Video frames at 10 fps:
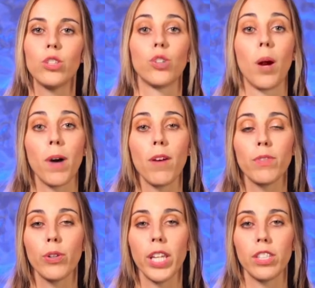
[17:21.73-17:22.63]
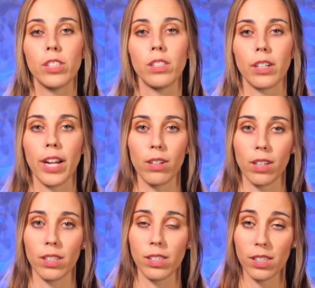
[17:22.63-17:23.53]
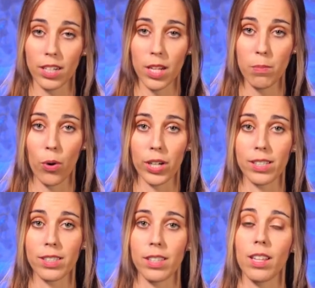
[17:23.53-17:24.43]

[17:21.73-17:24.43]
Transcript: Drop off locations are held on Sunday mornings